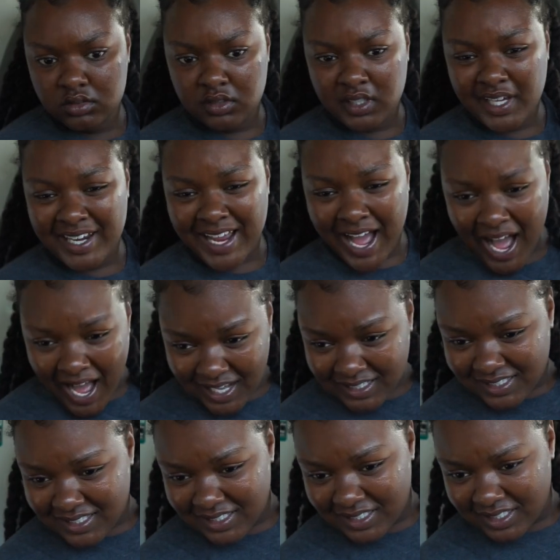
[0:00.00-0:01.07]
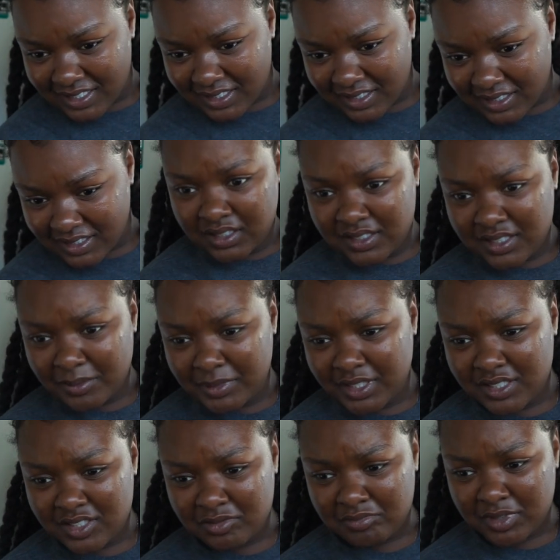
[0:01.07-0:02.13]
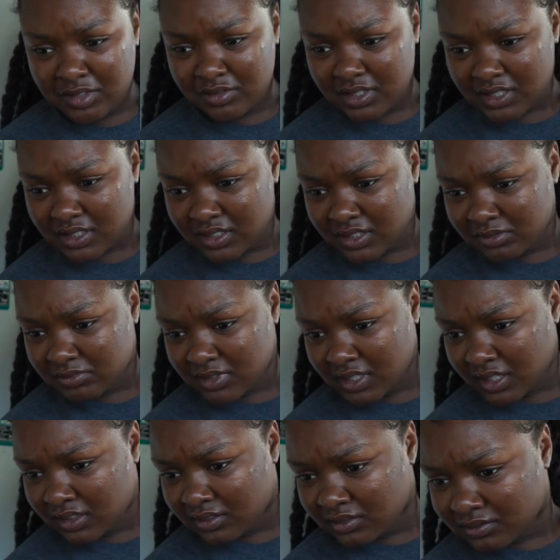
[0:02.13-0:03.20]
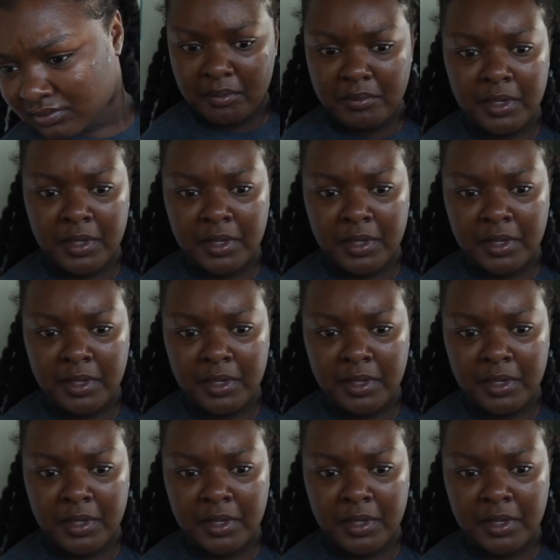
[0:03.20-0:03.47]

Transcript: Do they got an ox? I'm gonna need some music, some something.